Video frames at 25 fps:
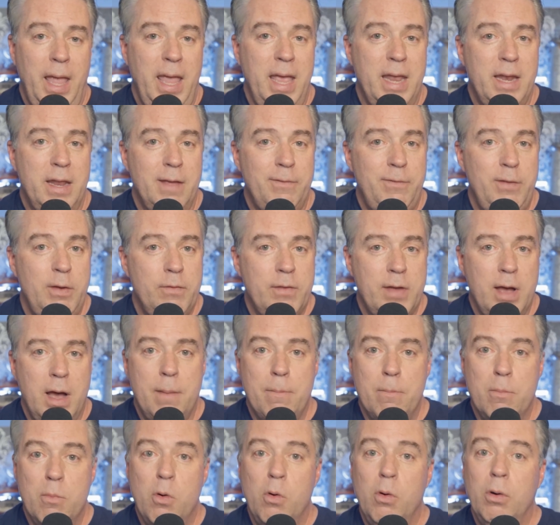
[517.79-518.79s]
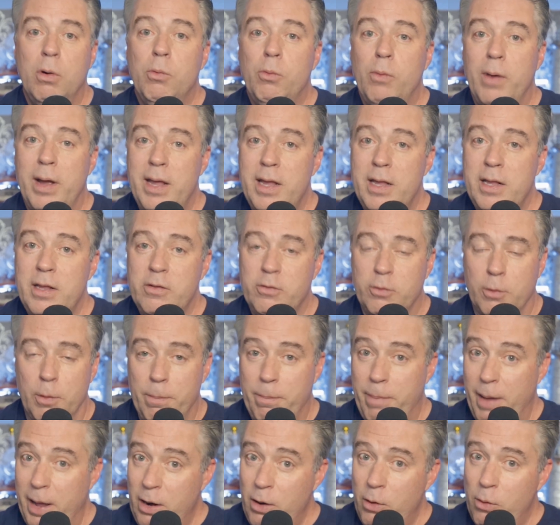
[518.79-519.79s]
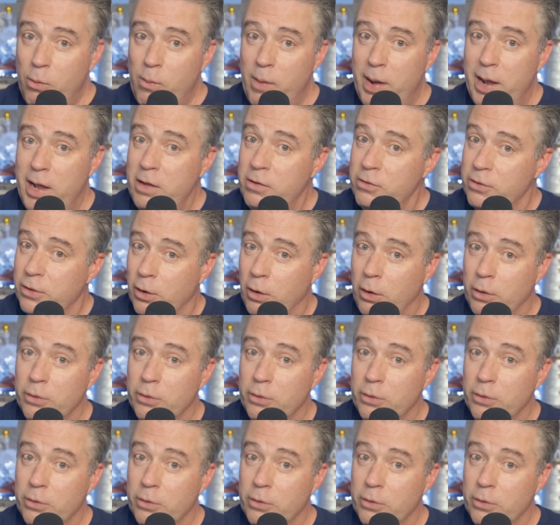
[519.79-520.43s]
And if you've got more ways or better ways